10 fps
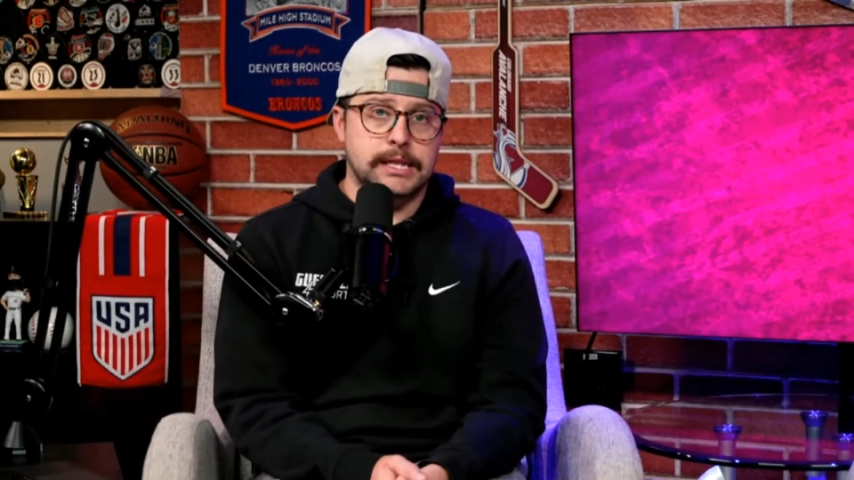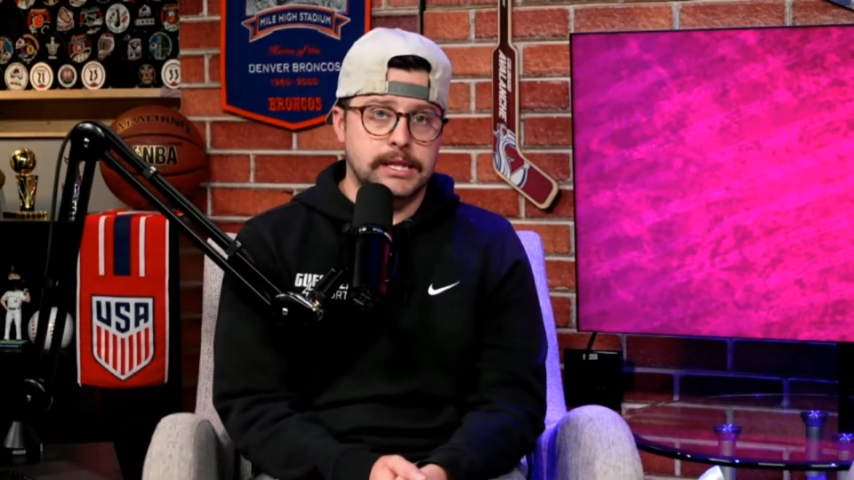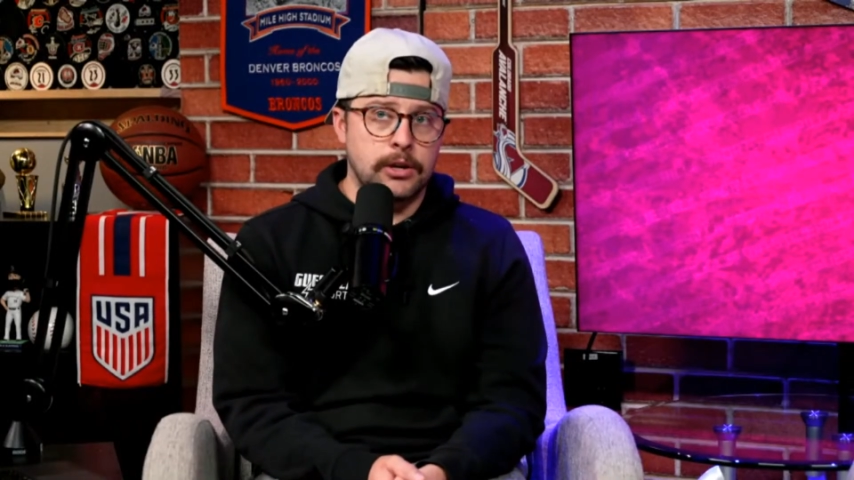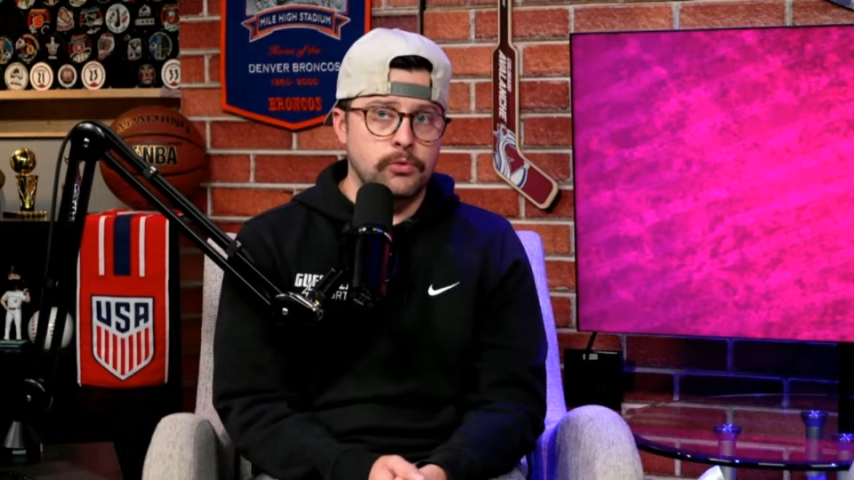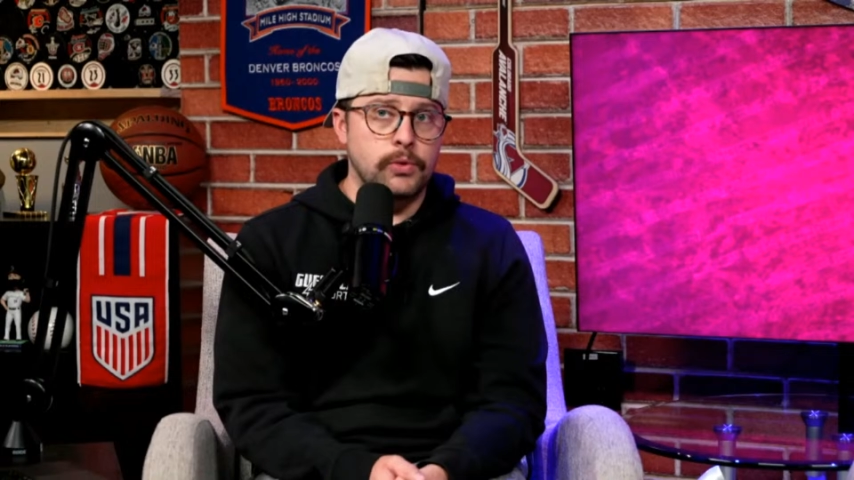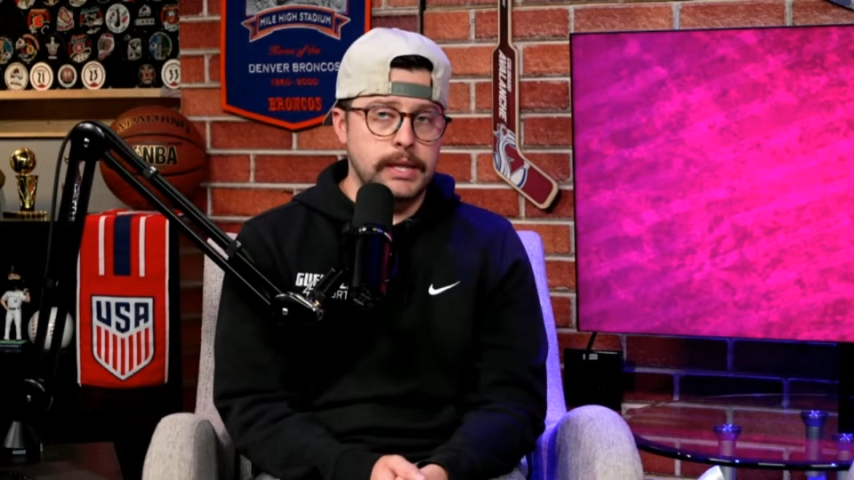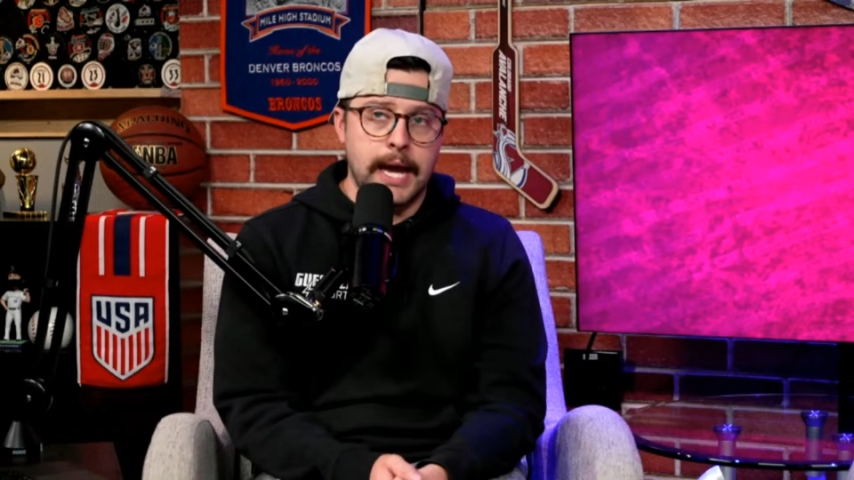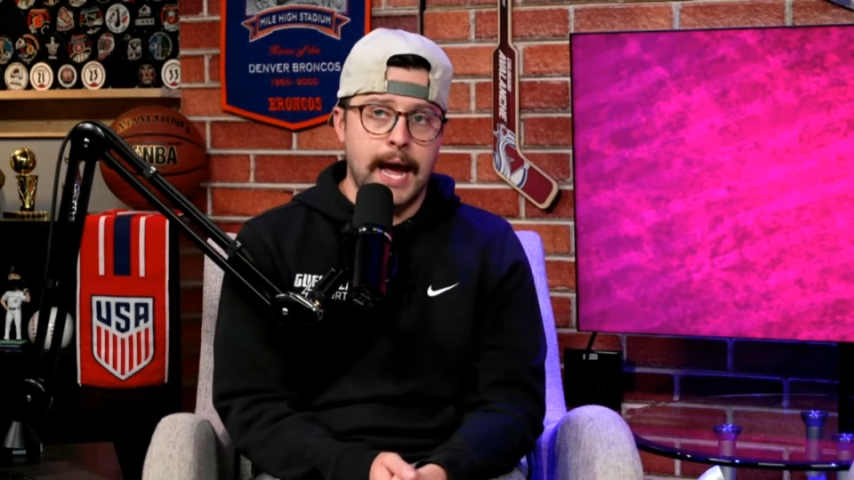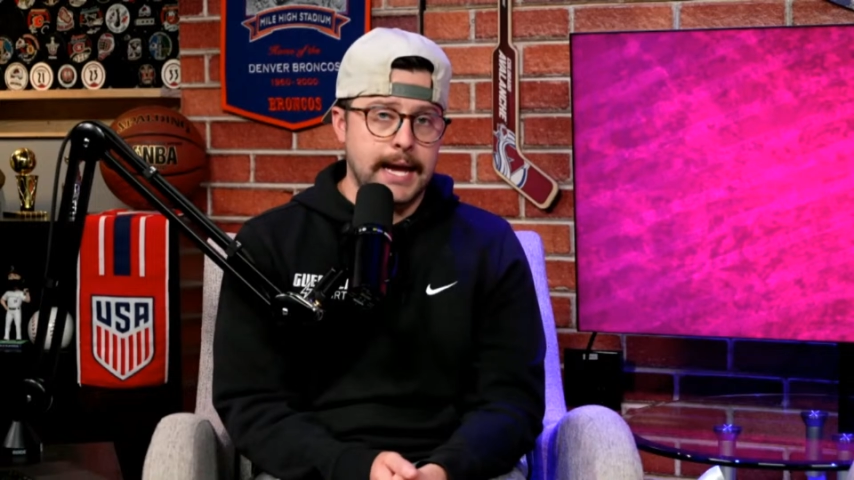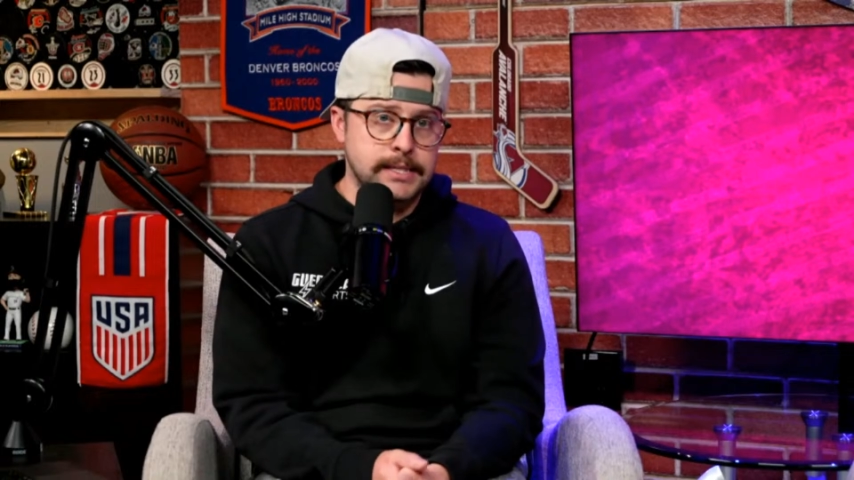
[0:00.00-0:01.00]
there really
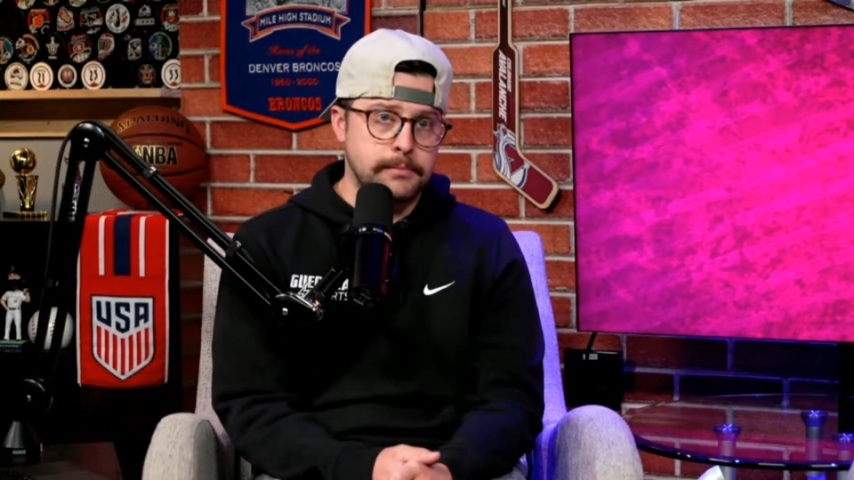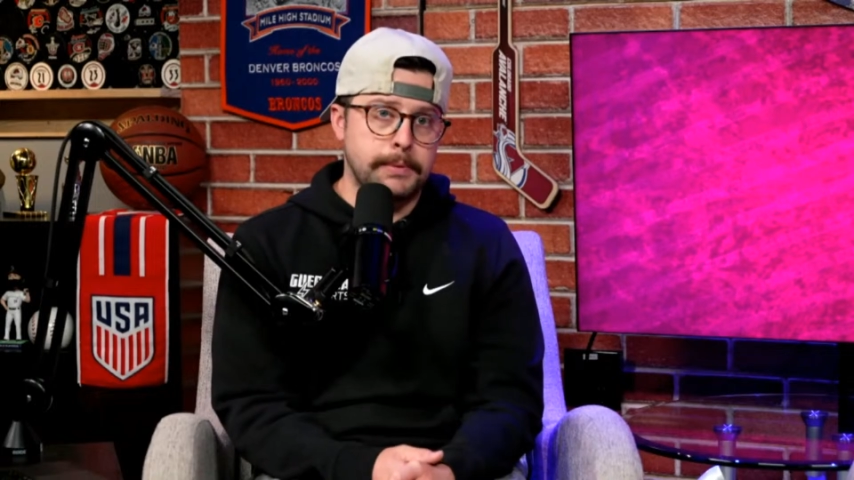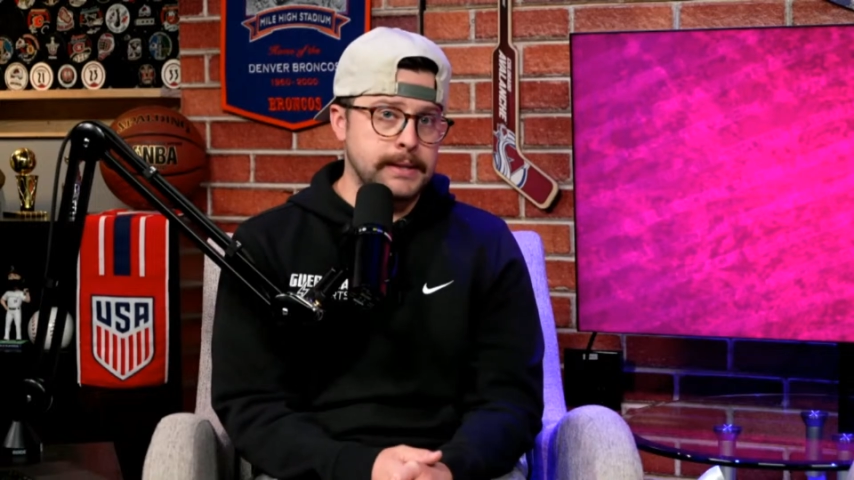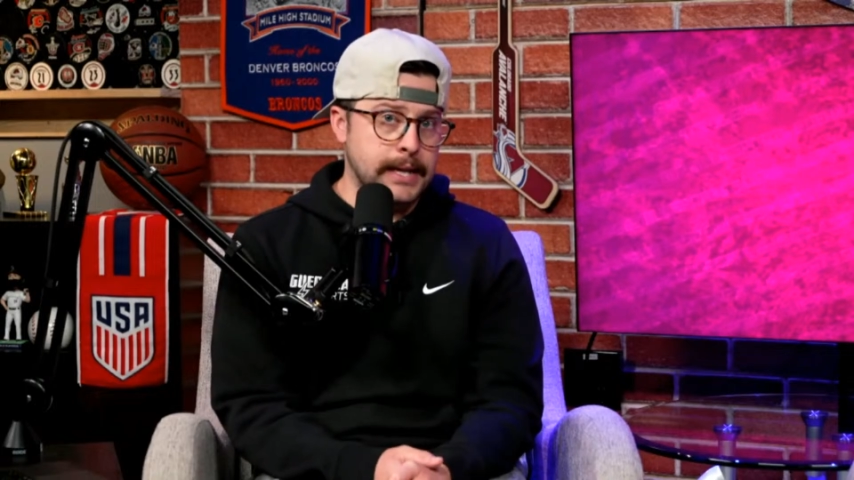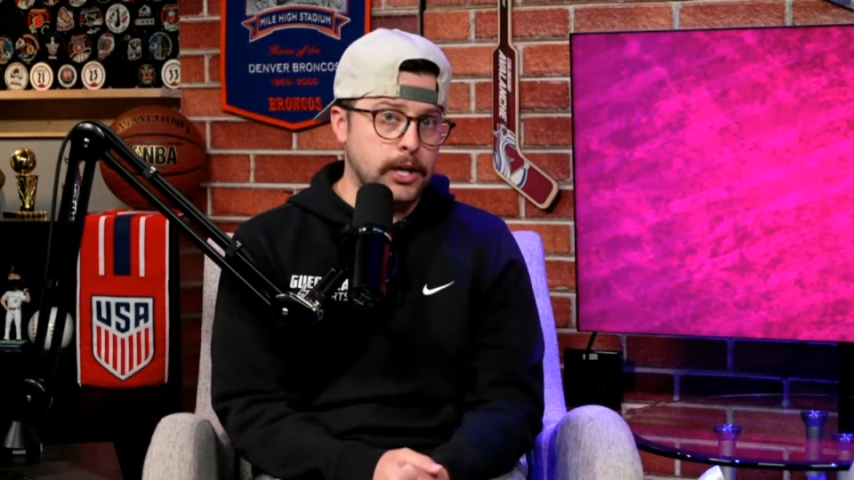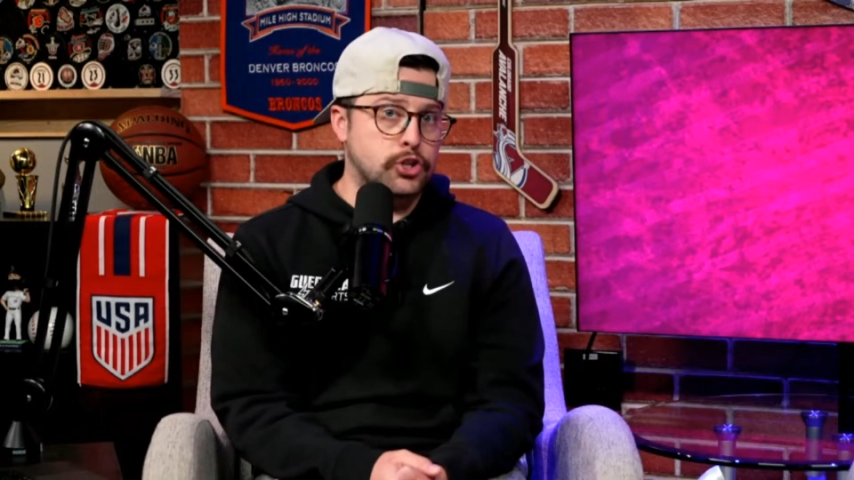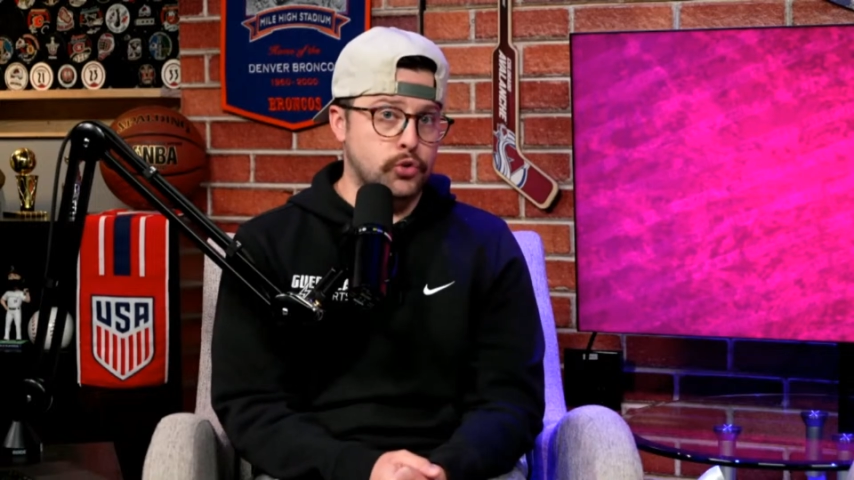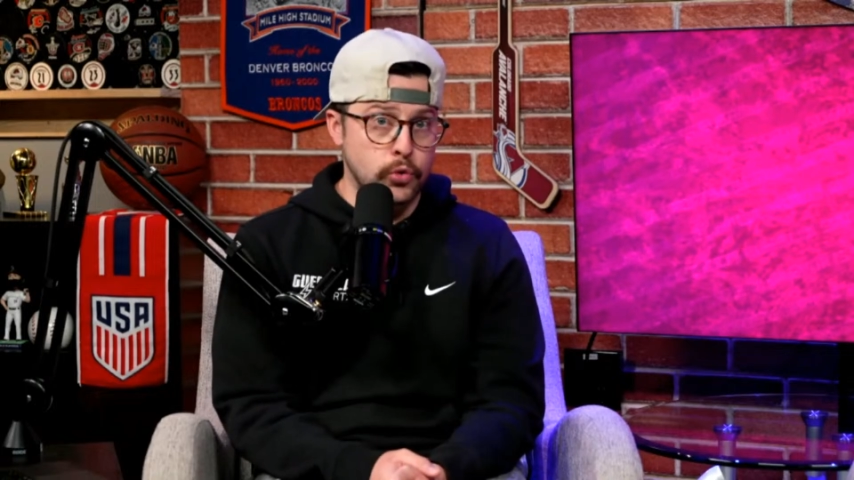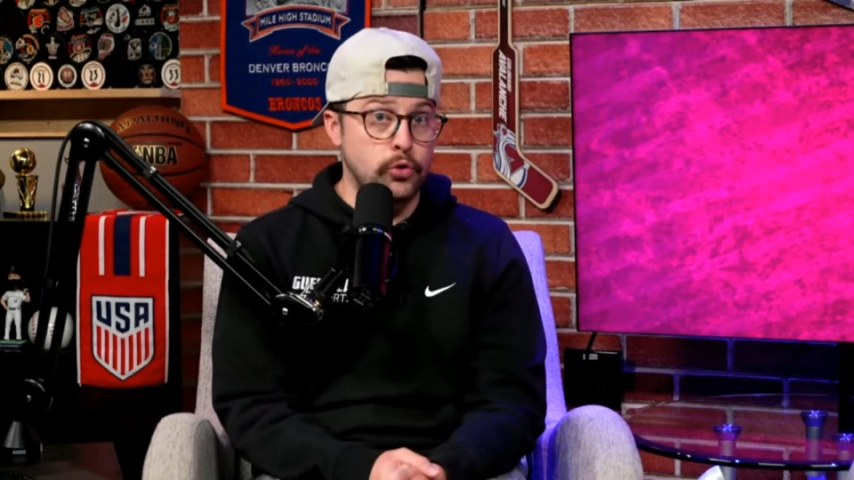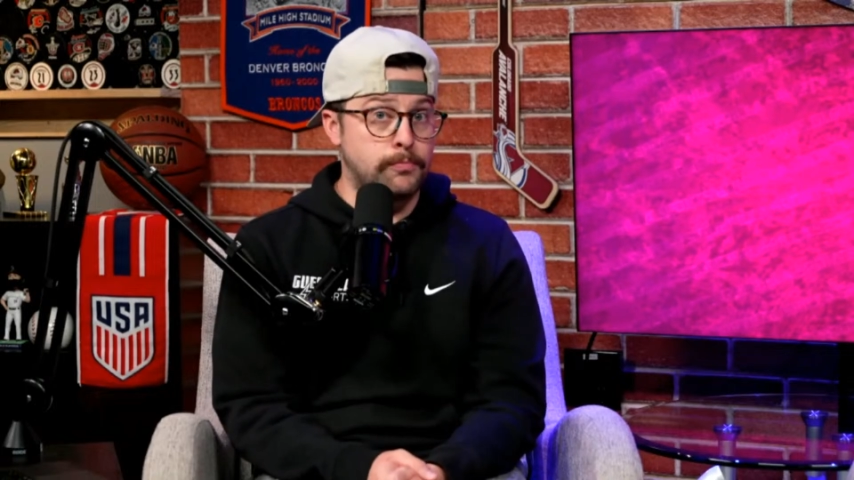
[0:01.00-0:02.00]
hasn't been like a true